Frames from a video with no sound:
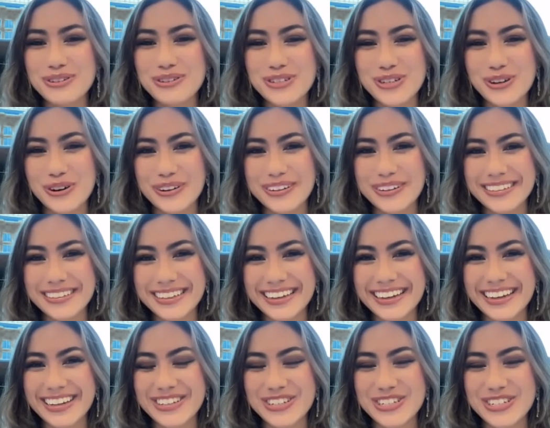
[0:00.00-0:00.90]

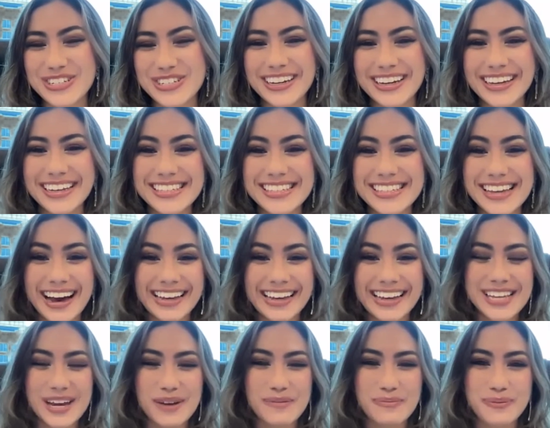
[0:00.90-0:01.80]
shortly and share as
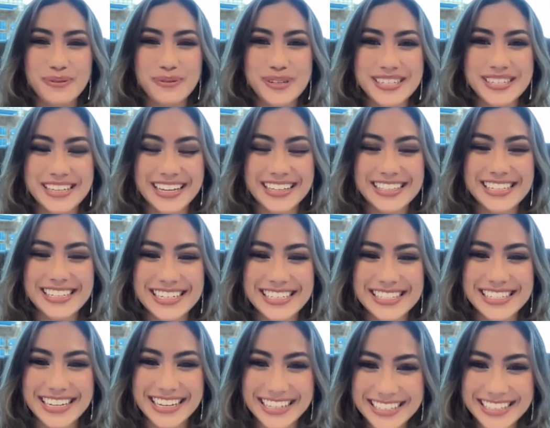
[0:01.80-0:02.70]
Isaac presents
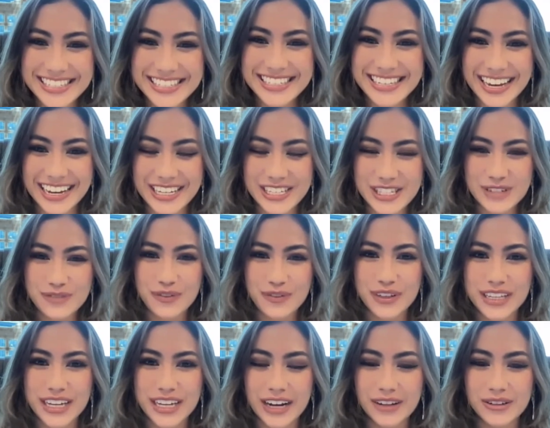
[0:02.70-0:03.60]
his insights for
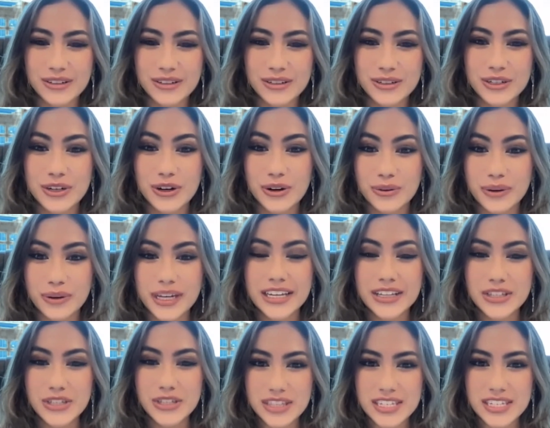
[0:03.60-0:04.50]
the outlook going
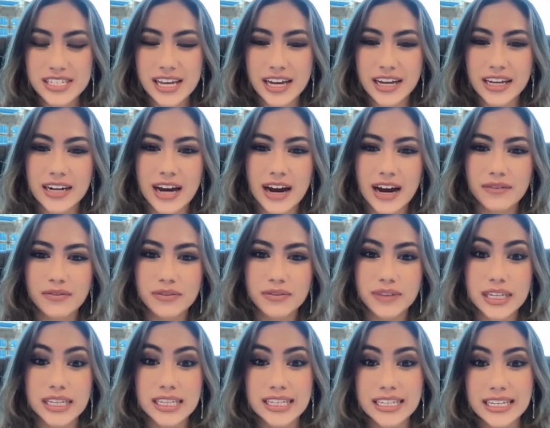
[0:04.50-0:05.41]
into the second half of
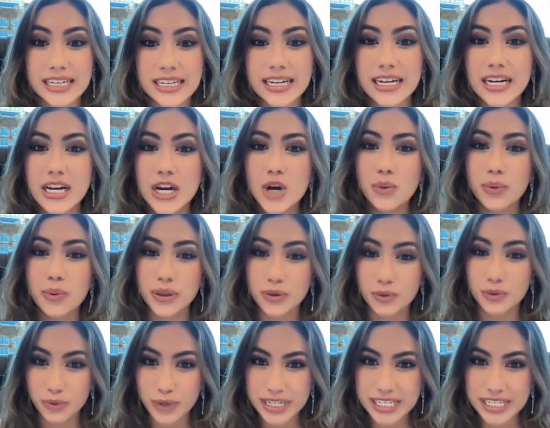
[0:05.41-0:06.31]
the year with
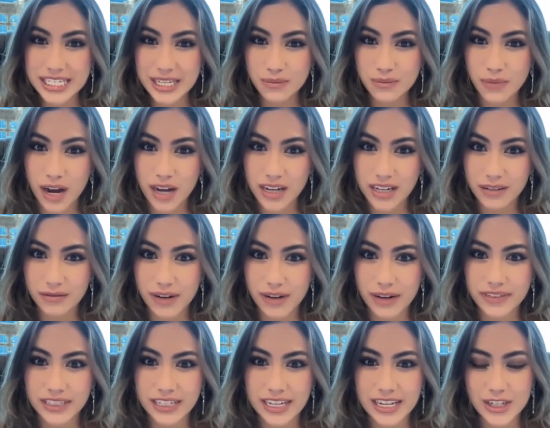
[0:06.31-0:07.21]
recent market
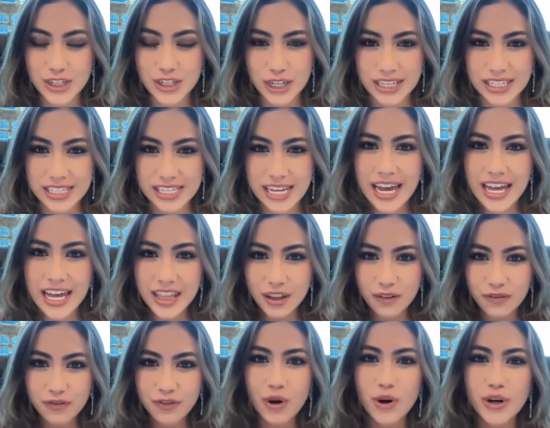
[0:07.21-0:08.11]
revelations.
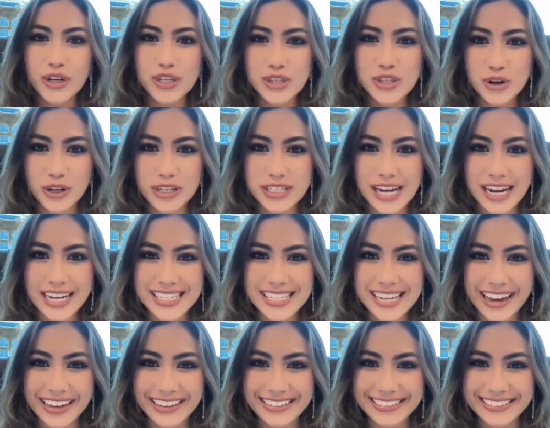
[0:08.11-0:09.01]
The floor is yours,
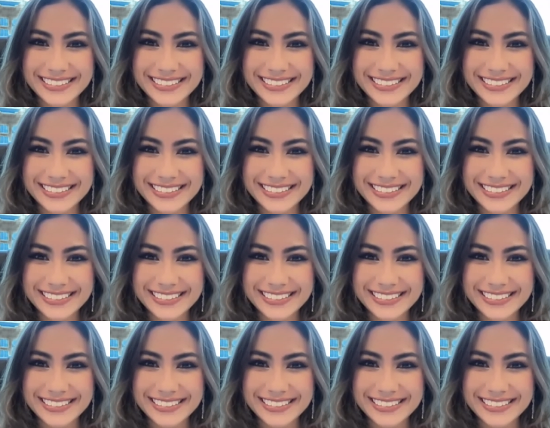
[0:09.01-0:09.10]
Isaac.